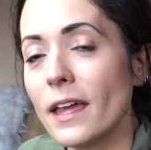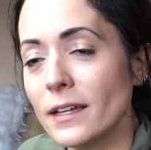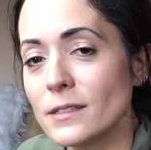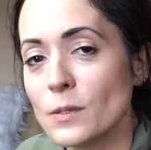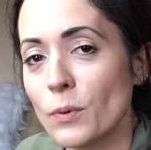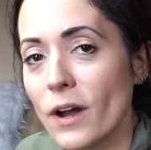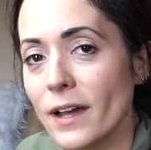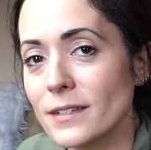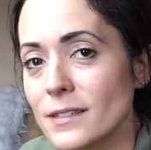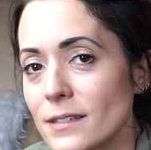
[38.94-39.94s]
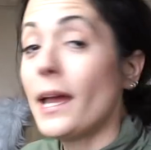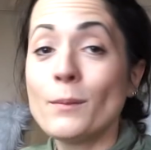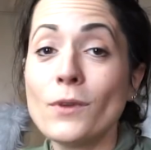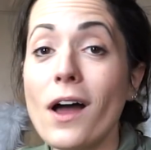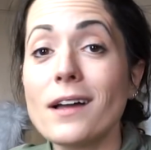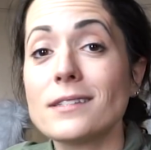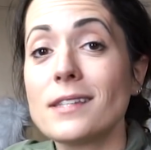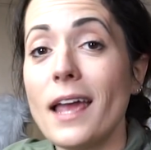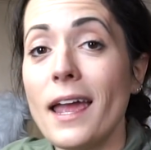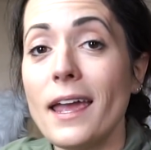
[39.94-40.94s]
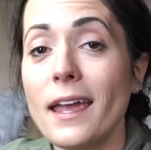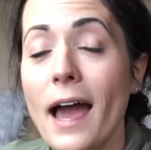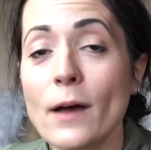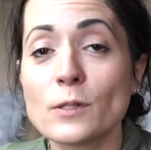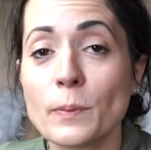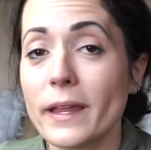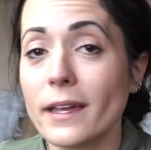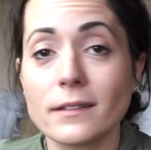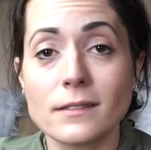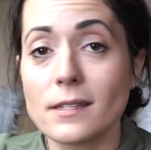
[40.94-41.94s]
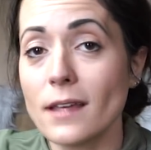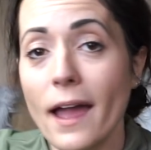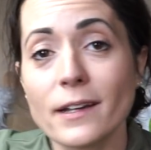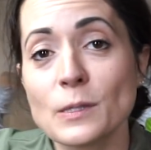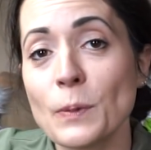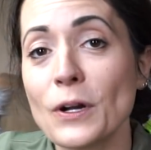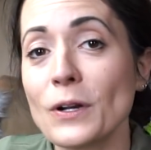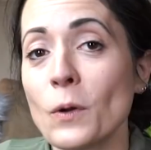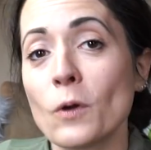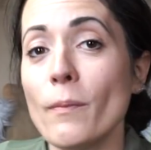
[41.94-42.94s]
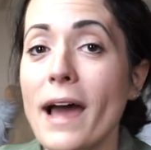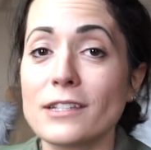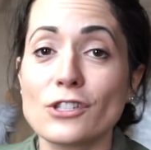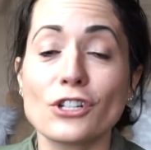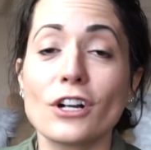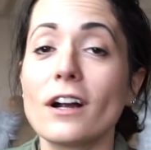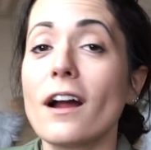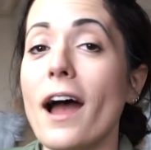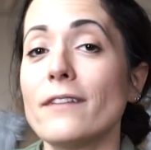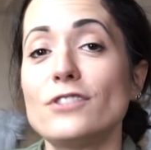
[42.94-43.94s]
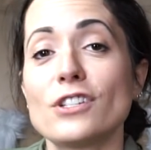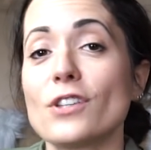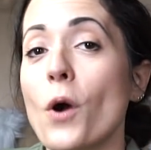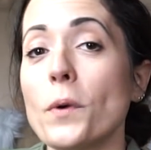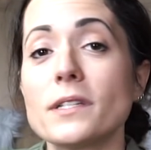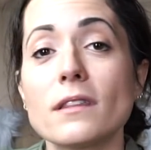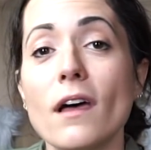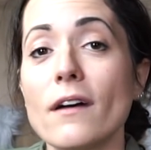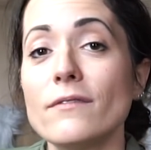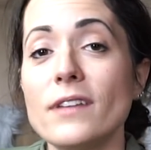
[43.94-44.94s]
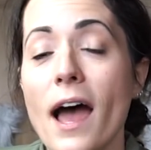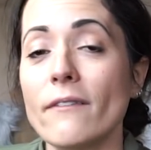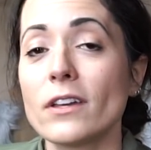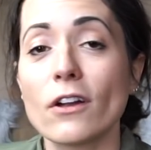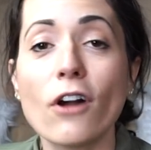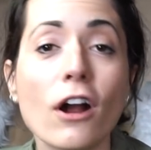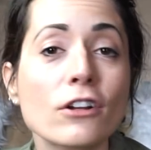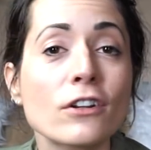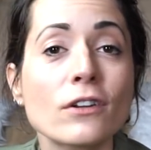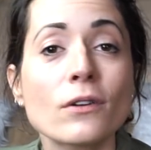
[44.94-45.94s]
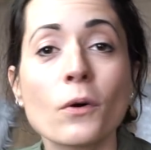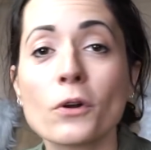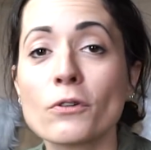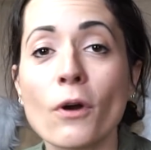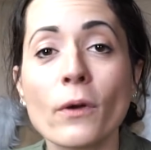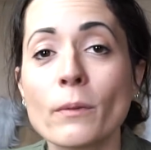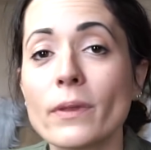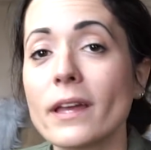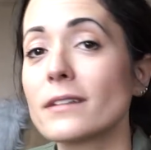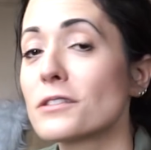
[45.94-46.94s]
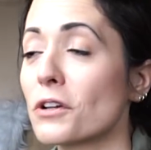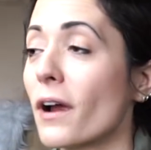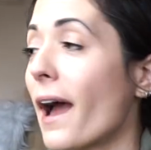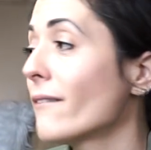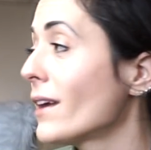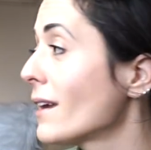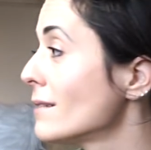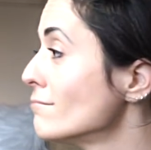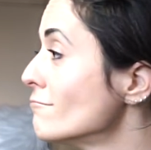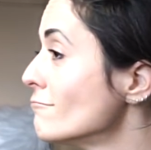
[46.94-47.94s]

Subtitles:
and surprised. I am not a houseplant expert or master. I've just always loved having a garden or growing plants or having,